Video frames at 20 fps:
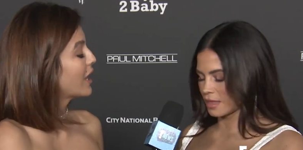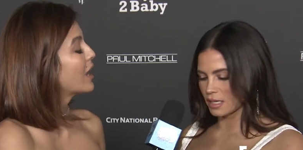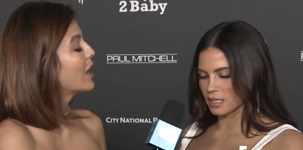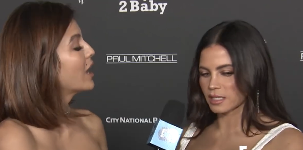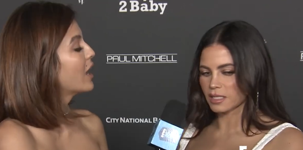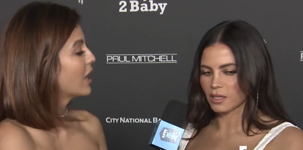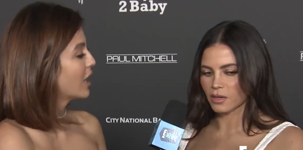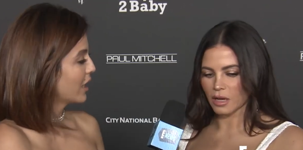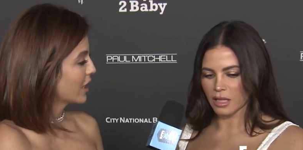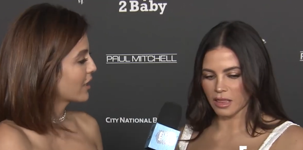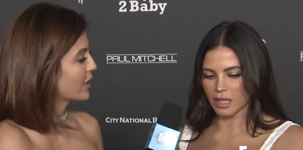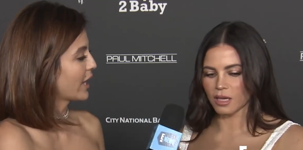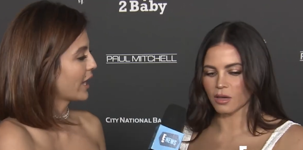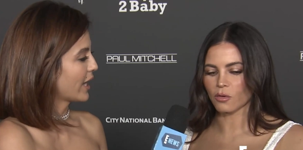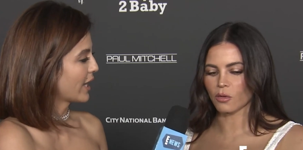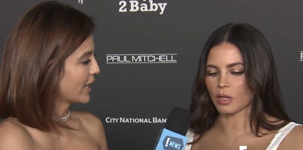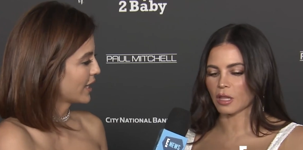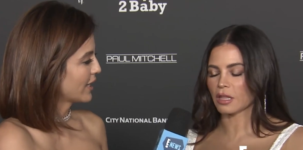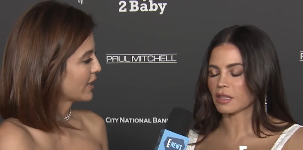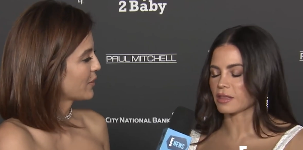Speaker 1: think so. Okay. I think
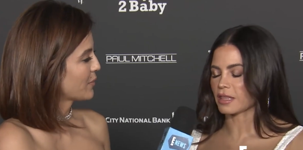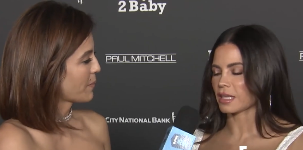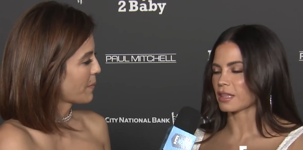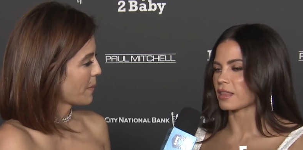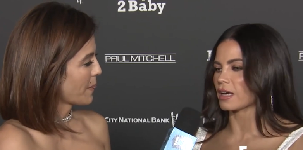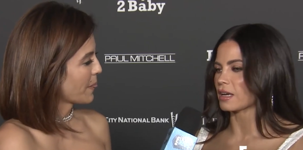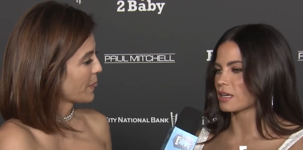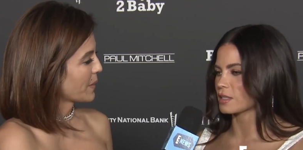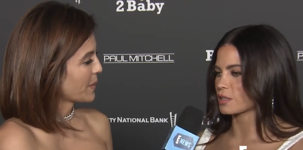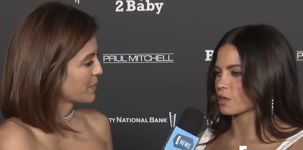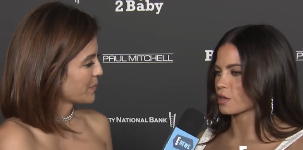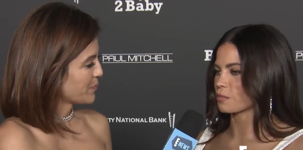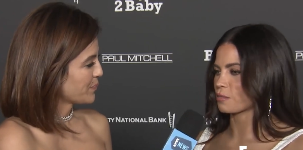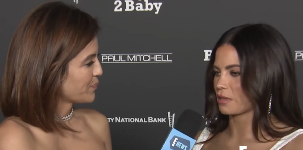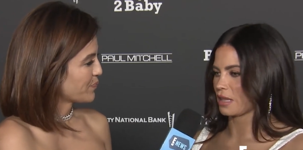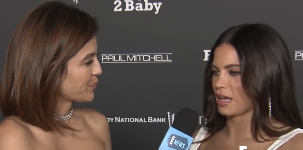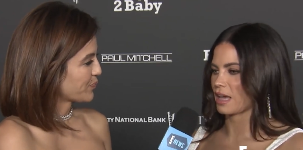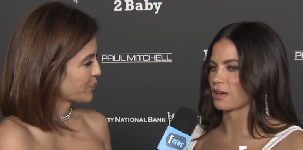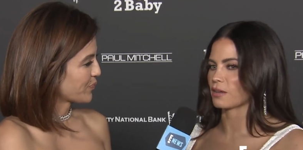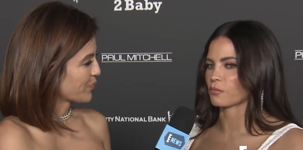I think that is our
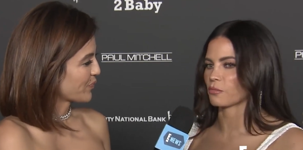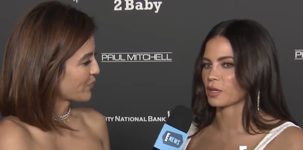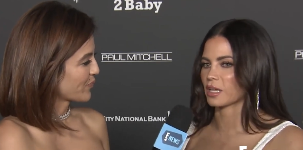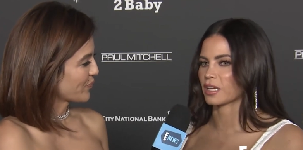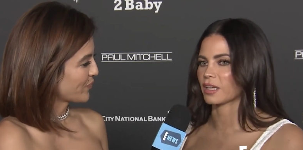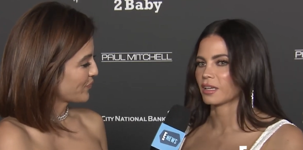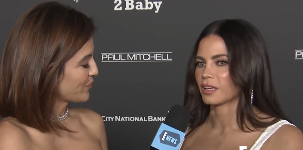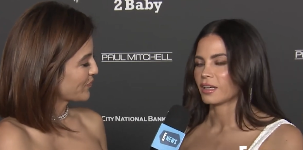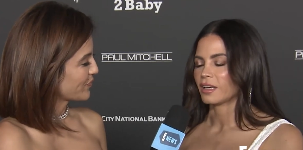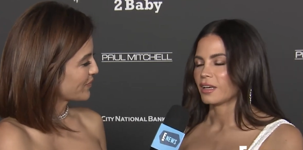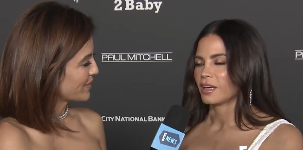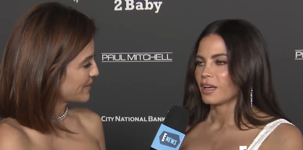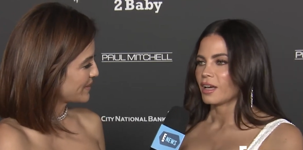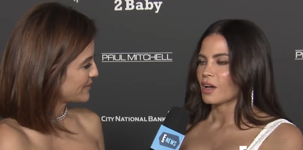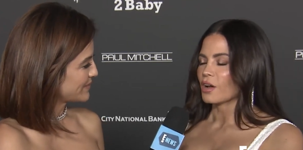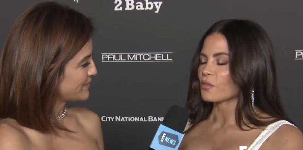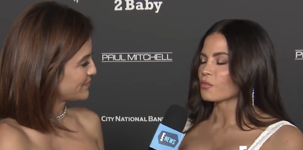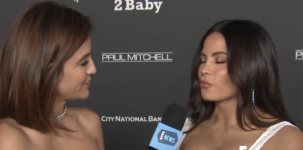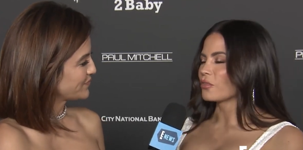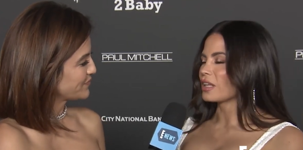plan. We
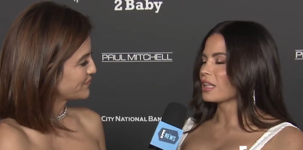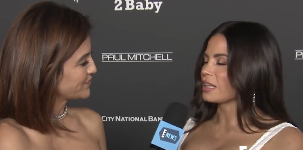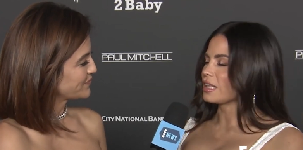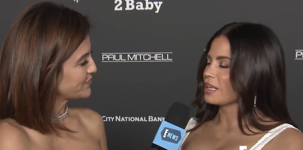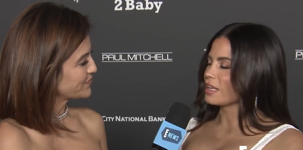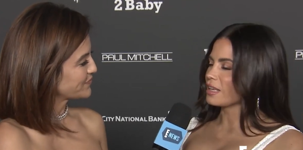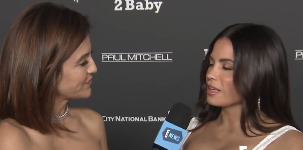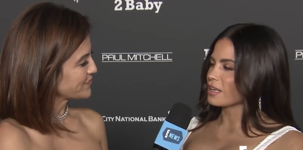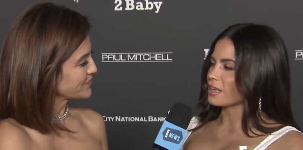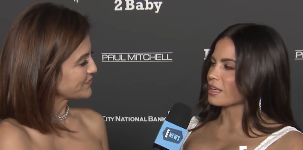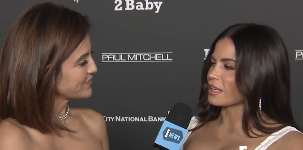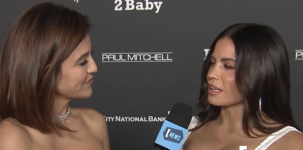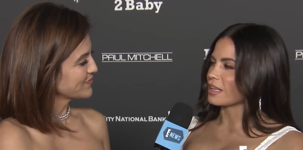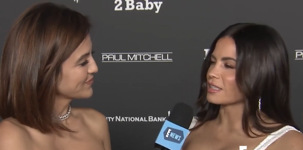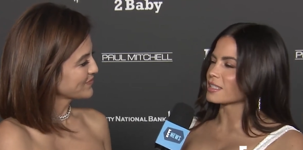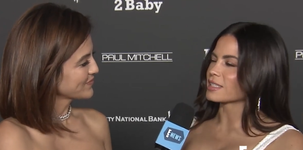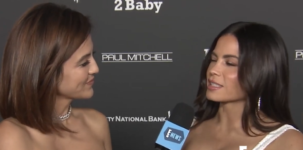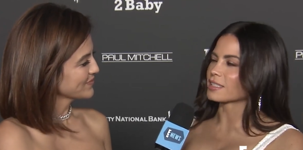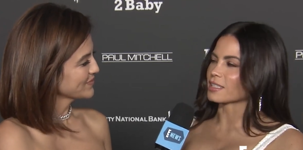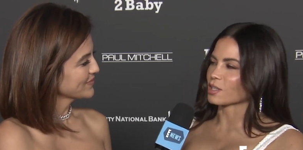are really
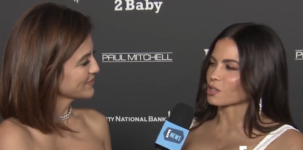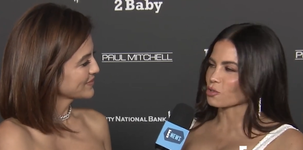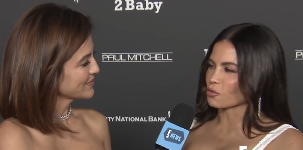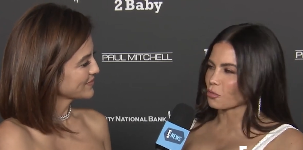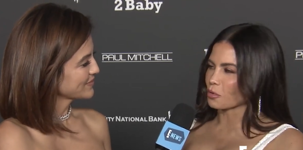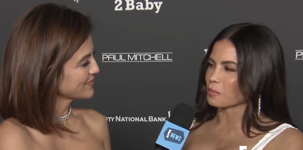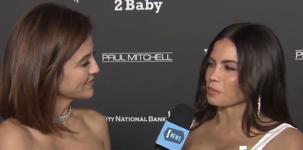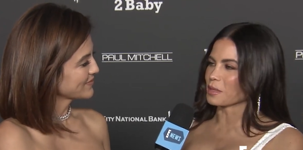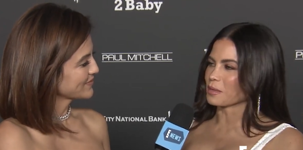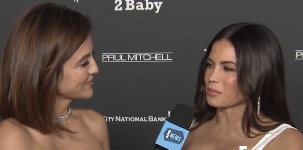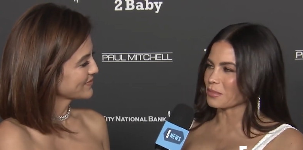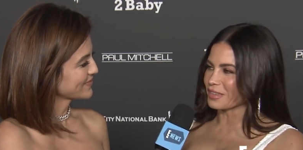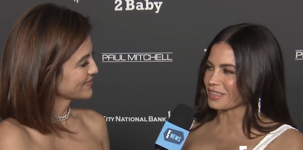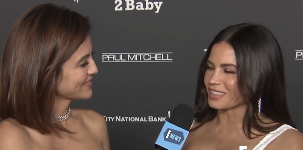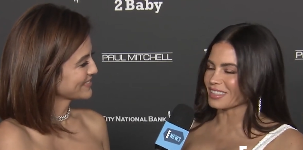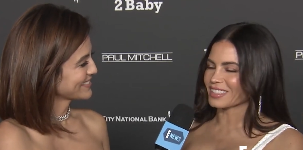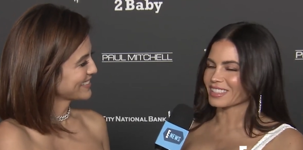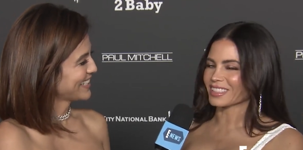instinctual people,